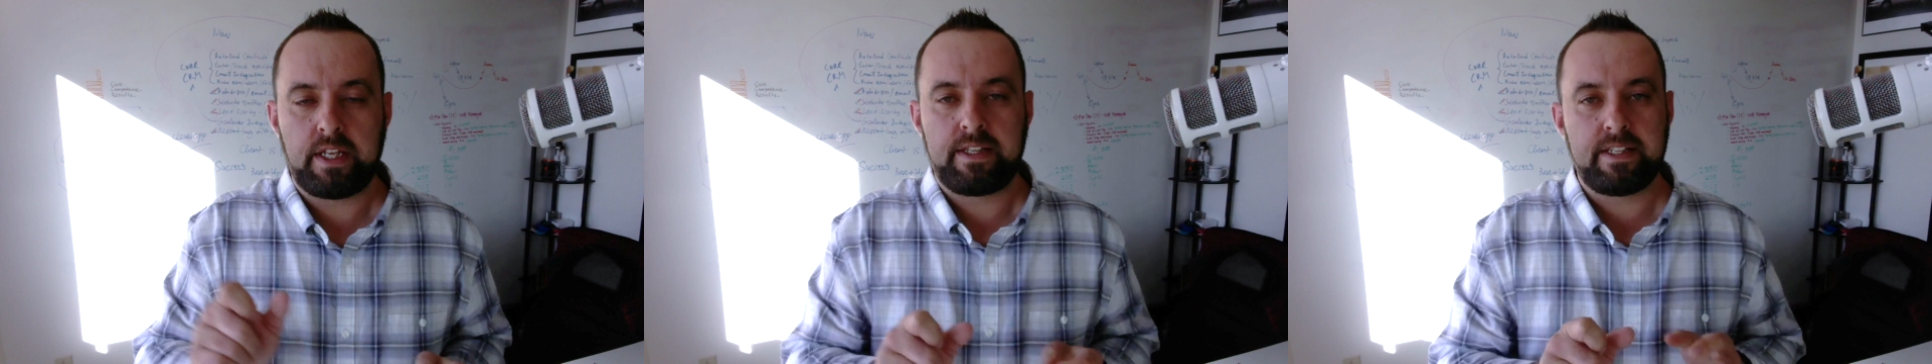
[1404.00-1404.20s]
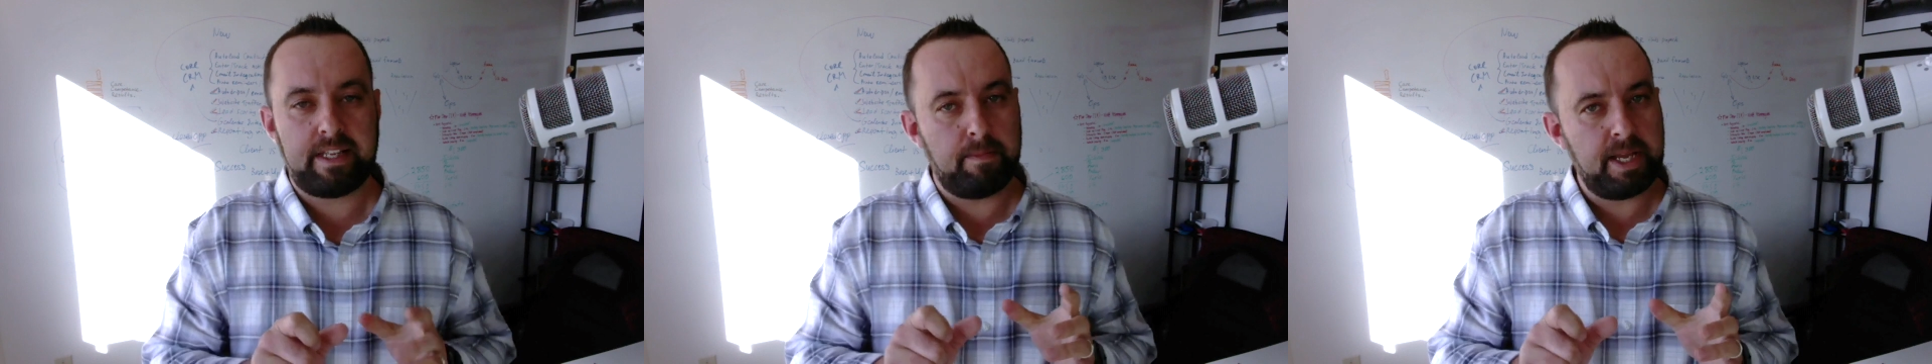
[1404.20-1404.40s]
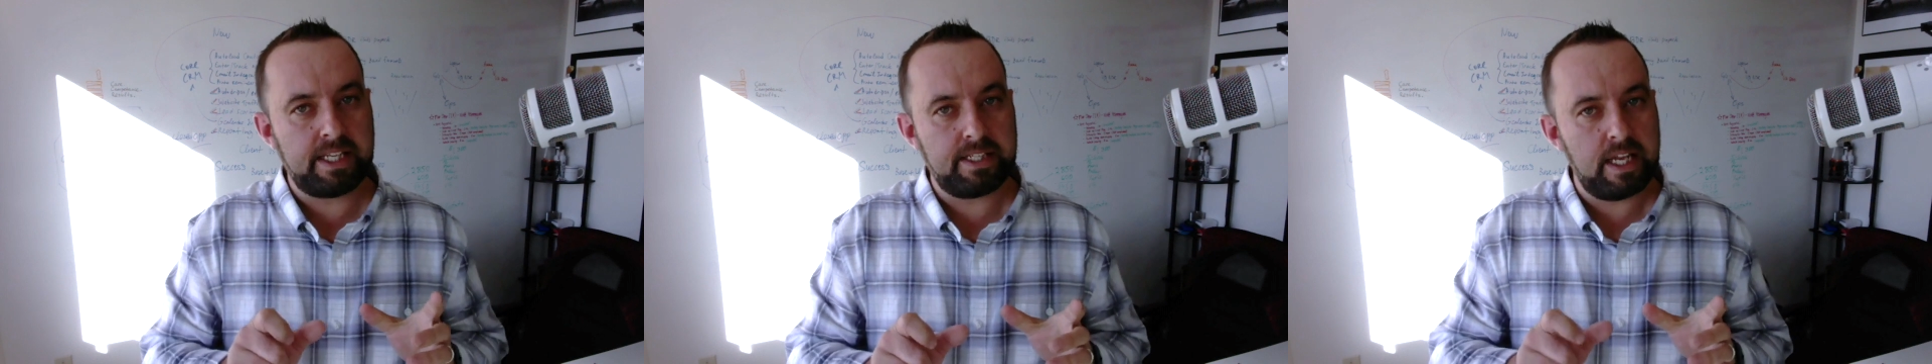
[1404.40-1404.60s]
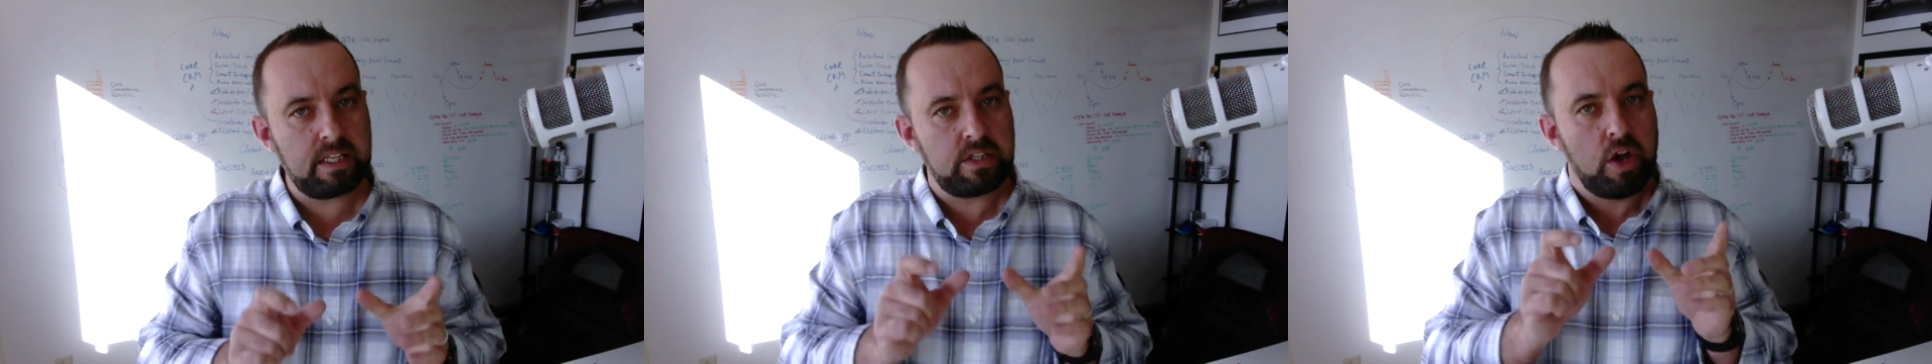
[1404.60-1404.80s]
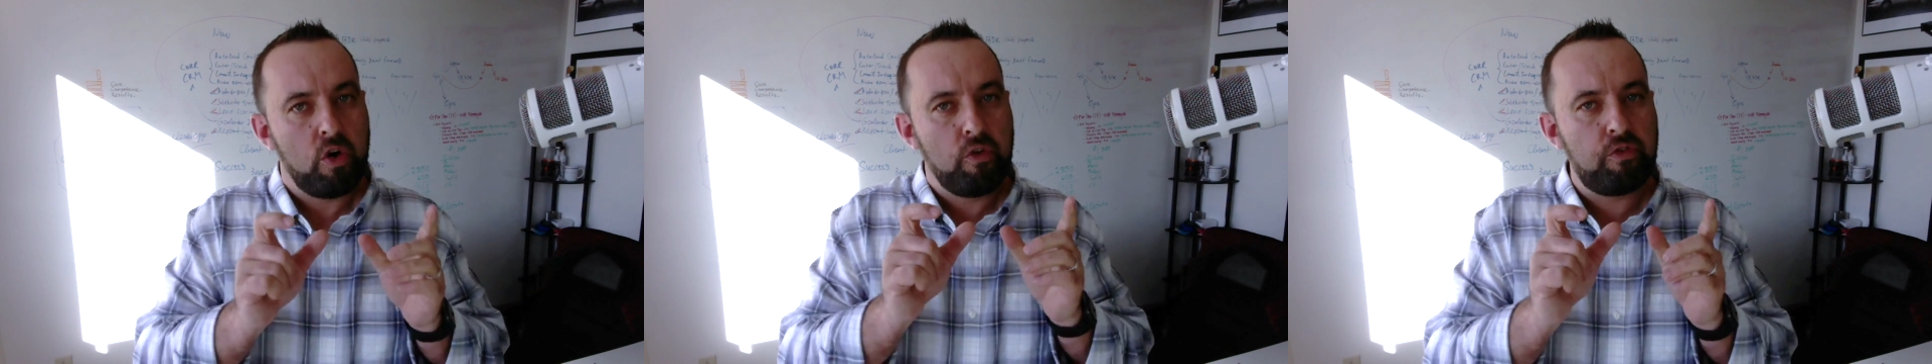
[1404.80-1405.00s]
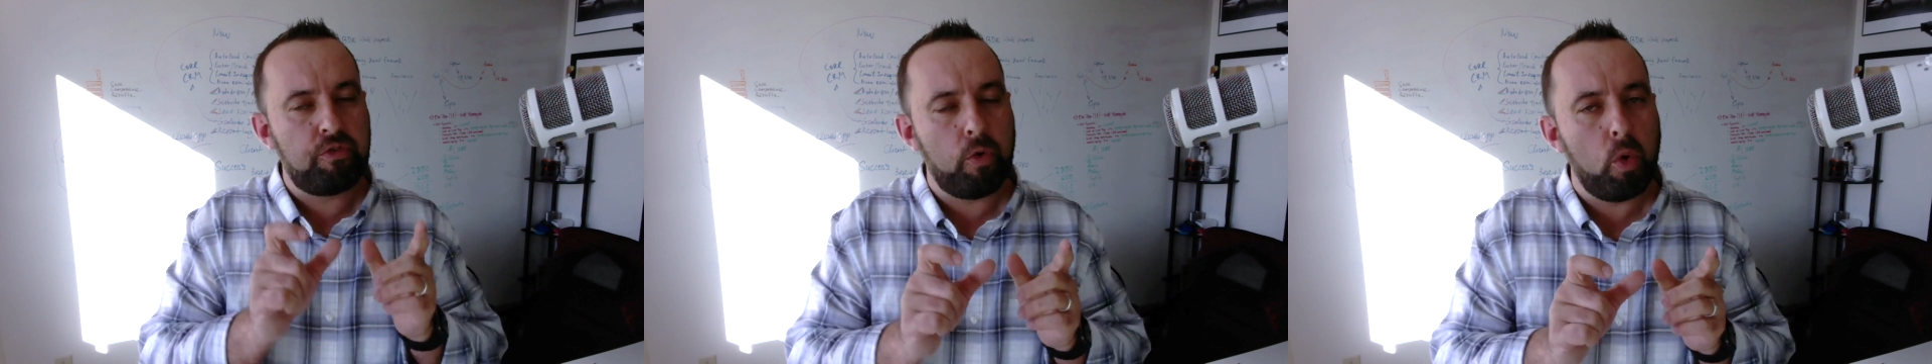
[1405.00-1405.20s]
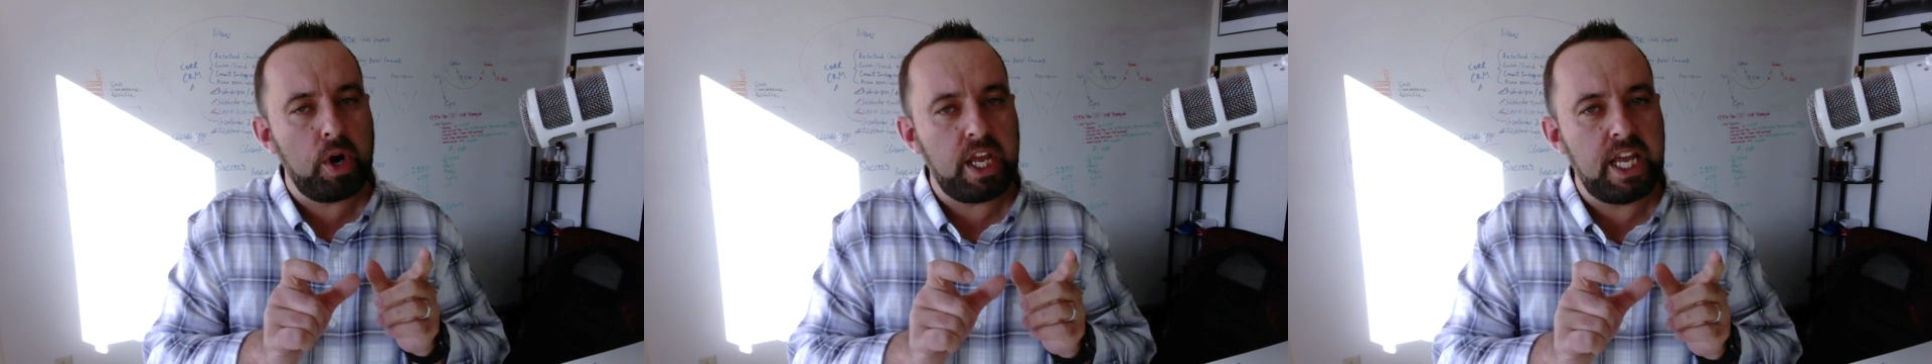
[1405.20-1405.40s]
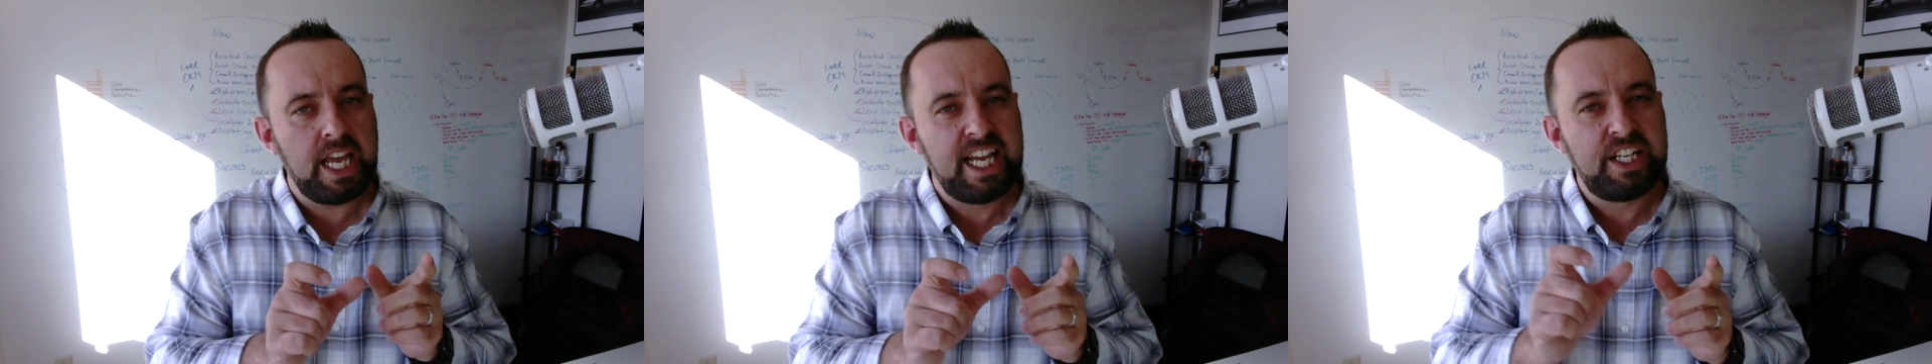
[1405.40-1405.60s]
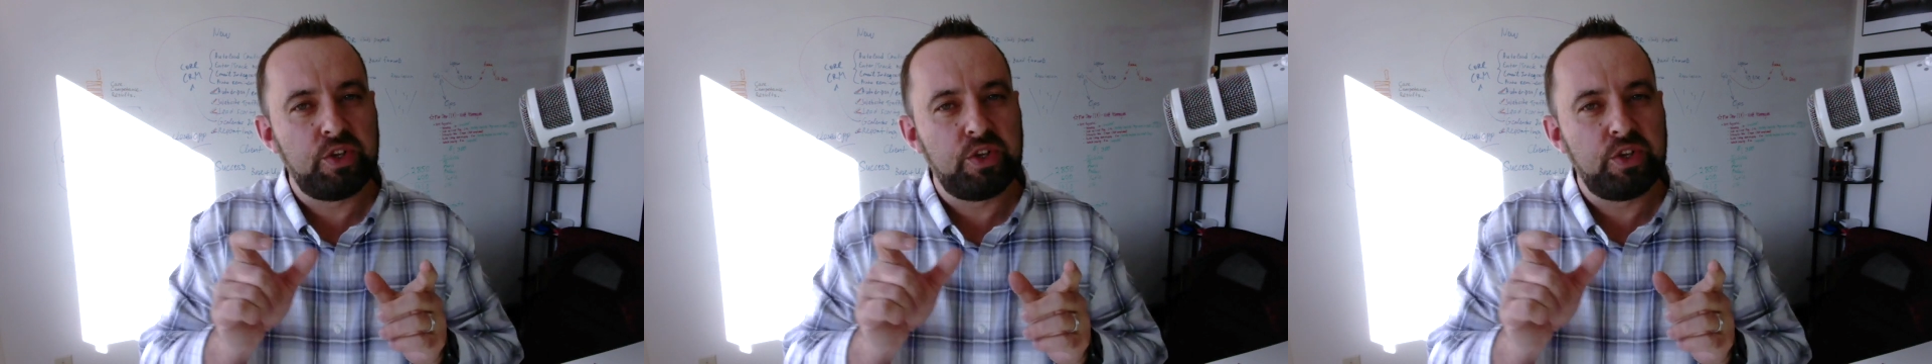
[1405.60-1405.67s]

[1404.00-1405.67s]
Does that make sense? 40